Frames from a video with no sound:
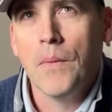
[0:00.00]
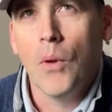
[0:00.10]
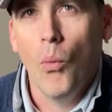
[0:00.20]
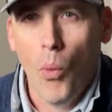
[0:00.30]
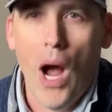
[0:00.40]

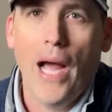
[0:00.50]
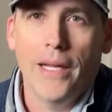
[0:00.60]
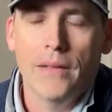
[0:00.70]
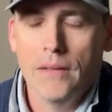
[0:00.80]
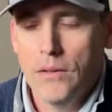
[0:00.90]

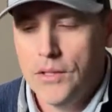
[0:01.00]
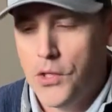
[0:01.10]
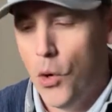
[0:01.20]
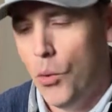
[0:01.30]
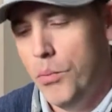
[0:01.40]
why?
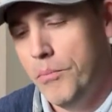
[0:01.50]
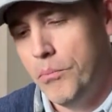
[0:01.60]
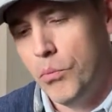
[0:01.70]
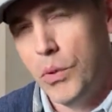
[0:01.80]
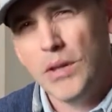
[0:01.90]
So,
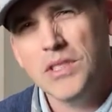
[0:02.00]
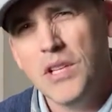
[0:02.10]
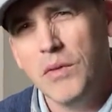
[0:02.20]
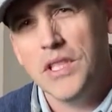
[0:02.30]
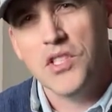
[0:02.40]

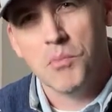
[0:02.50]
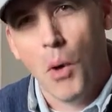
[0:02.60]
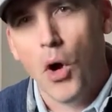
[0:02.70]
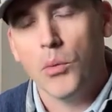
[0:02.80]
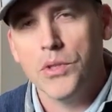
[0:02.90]
relatively
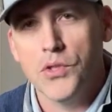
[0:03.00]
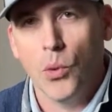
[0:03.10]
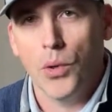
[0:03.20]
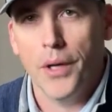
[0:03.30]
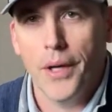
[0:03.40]
small
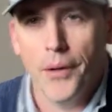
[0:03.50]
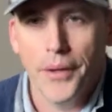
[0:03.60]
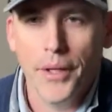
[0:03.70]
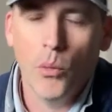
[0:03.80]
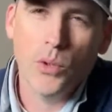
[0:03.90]
resort area.